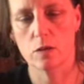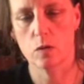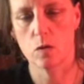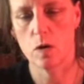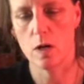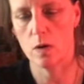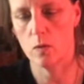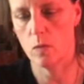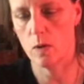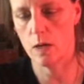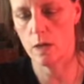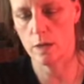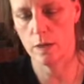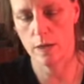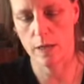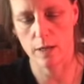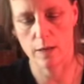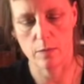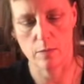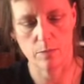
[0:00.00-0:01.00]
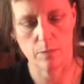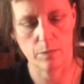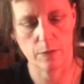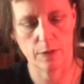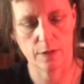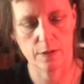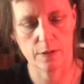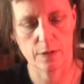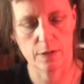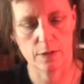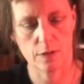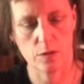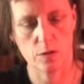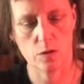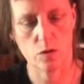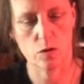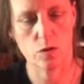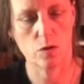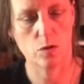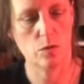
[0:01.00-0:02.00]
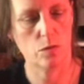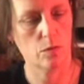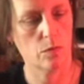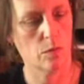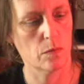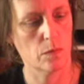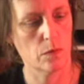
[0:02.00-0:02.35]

quite well now because it's two